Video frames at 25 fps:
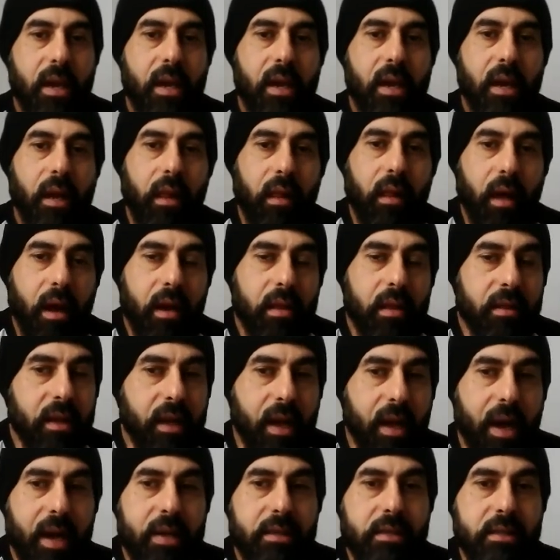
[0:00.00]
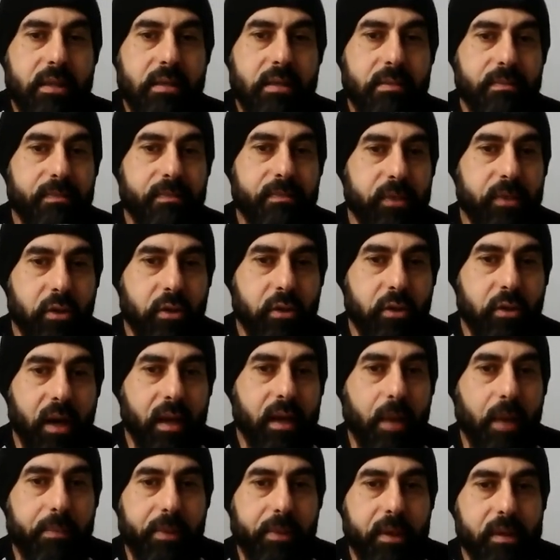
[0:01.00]
Mm-hmm. A lot of the guys train
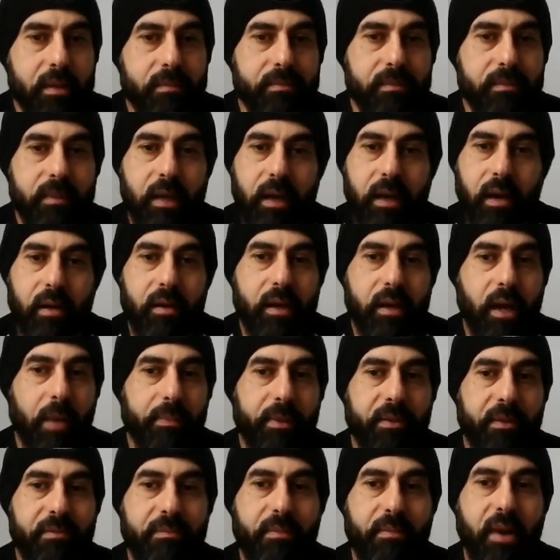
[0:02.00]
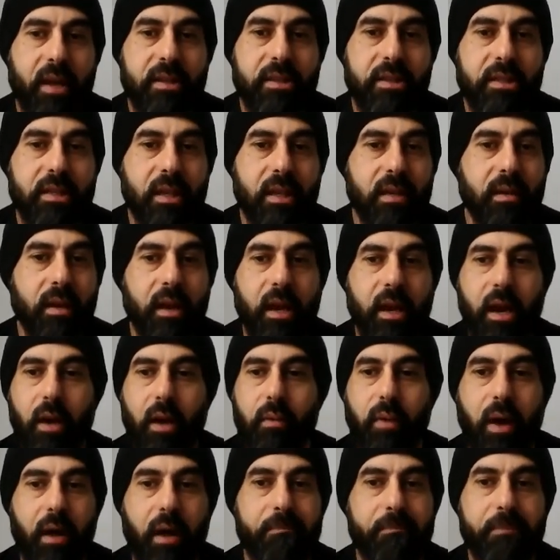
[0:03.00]
a couple of months, and you know
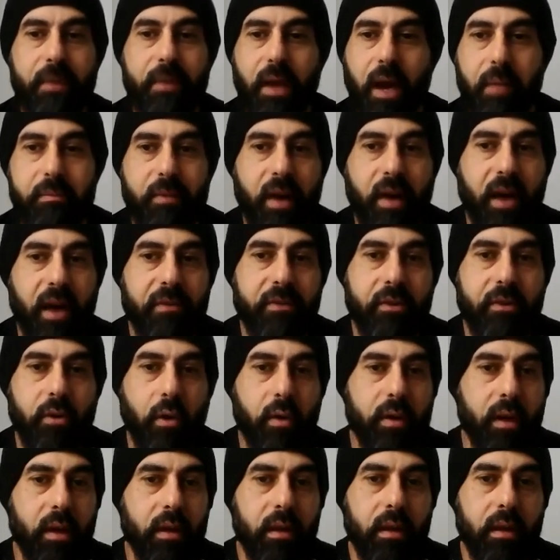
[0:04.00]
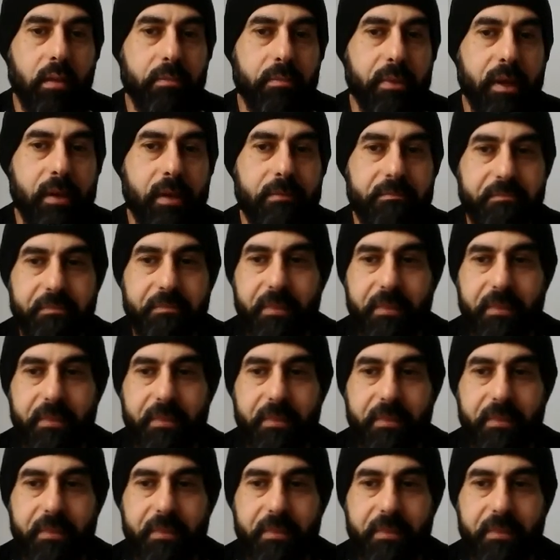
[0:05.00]
what? I've grown a little bit.